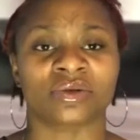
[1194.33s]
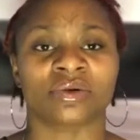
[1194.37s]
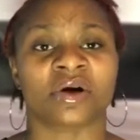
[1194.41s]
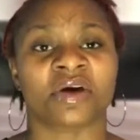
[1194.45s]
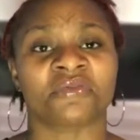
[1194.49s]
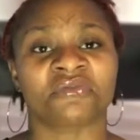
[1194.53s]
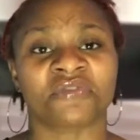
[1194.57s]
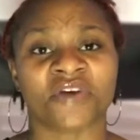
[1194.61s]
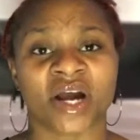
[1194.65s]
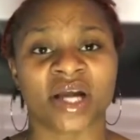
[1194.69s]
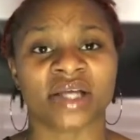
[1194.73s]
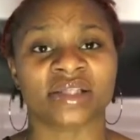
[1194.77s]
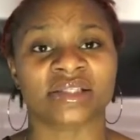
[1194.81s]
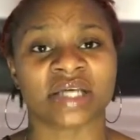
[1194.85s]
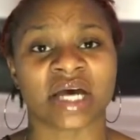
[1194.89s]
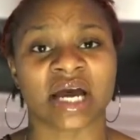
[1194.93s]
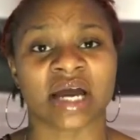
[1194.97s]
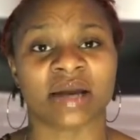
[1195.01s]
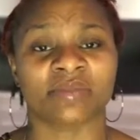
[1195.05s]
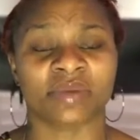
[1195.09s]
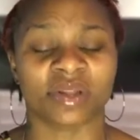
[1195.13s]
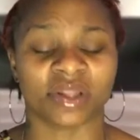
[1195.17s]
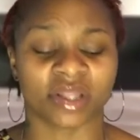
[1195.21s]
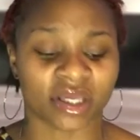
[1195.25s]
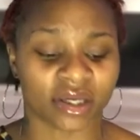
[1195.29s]
I find
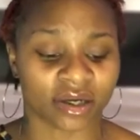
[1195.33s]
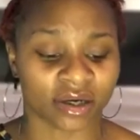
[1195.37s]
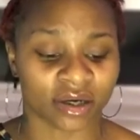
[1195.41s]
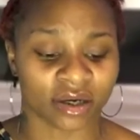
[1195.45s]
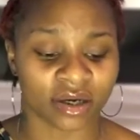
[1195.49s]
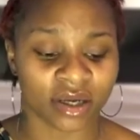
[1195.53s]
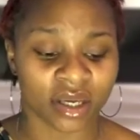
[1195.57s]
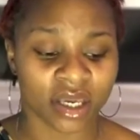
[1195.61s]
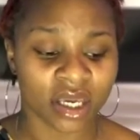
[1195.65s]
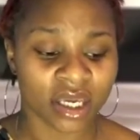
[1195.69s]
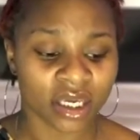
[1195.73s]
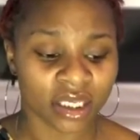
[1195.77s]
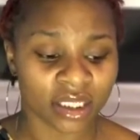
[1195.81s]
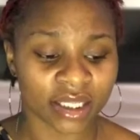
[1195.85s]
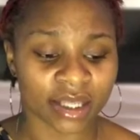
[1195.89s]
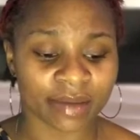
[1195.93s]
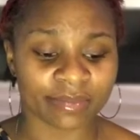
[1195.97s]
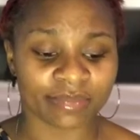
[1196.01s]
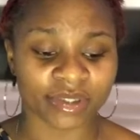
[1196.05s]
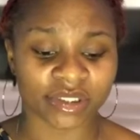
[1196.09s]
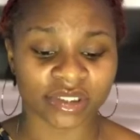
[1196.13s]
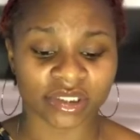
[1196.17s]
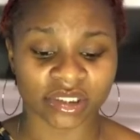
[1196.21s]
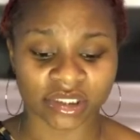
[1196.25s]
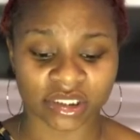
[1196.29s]
time in there in that
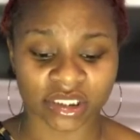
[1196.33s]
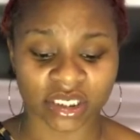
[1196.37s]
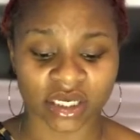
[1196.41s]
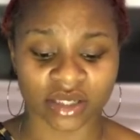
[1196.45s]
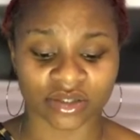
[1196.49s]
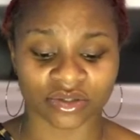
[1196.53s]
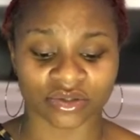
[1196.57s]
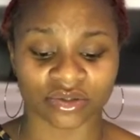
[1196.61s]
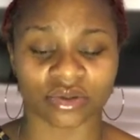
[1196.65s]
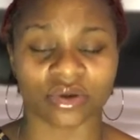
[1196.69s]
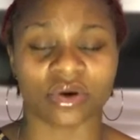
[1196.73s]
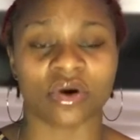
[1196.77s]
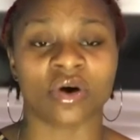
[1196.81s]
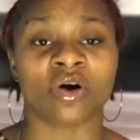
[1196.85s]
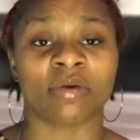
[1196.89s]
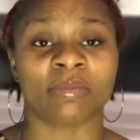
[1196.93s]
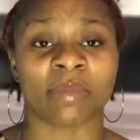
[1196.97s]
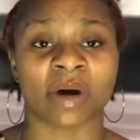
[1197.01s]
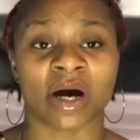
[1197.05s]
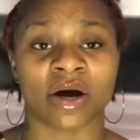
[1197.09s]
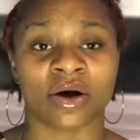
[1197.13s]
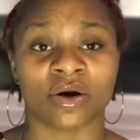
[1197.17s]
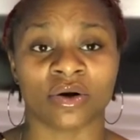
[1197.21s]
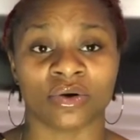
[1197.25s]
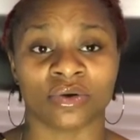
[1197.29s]
busy schedule on
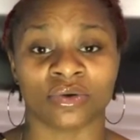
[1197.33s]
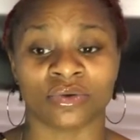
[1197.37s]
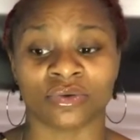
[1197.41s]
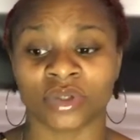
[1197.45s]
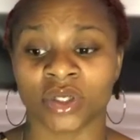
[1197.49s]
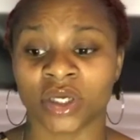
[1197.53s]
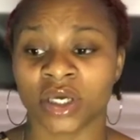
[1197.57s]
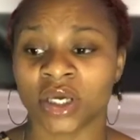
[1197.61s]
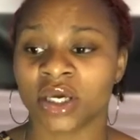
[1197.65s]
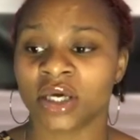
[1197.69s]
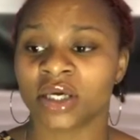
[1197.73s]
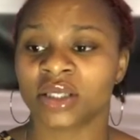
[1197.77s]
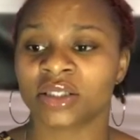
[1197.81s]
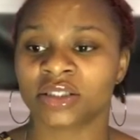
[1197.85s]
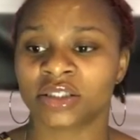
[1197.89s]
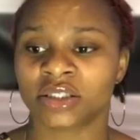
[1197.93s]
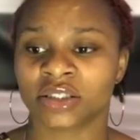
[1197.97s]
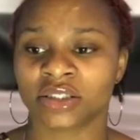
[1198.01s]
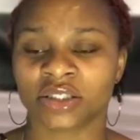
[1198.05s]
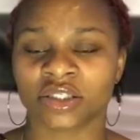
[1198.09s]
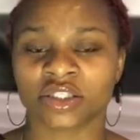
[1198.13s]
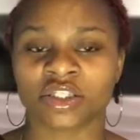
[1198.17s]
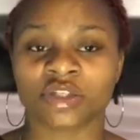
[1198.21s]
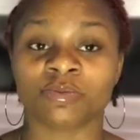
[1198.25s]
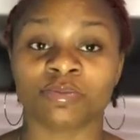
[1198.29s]
my own to
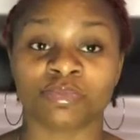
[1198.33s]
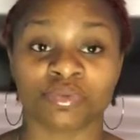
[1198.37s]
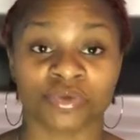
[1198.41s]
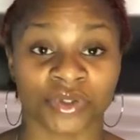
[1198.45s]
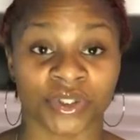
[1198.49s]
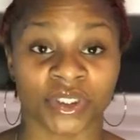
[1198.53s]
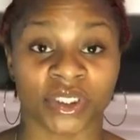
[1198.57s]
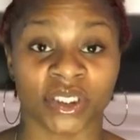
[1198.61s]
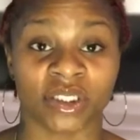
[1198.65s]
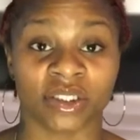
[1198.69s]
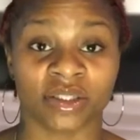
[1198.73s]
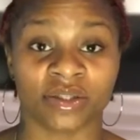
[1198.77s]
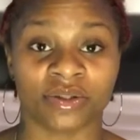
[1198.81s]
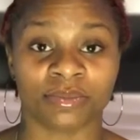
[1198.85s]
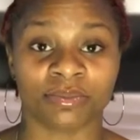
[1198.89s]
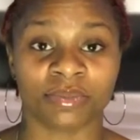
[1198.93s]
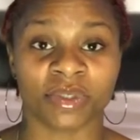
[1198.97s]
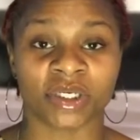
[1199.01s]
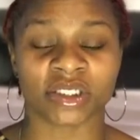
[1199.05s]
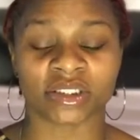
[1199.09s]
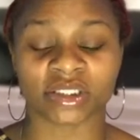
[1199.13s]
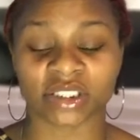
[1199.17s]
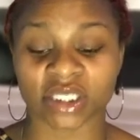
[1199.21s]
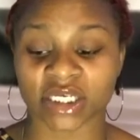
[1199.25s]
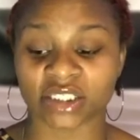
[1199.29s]
just breathe,
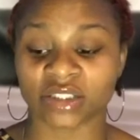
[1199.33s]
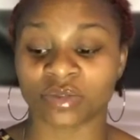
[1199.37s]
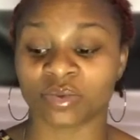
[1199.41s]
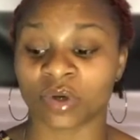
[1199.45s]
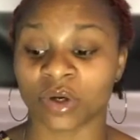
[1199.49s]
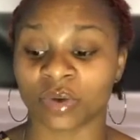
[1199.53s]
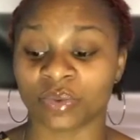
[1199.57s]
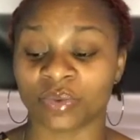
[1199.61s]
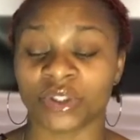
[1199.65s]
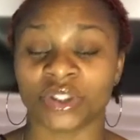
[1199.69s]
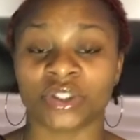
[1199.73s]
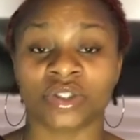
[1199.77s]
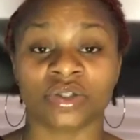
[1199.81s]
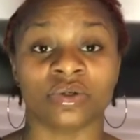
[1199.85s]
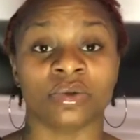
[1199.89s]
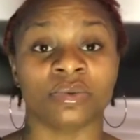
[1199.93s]
because that's what we do.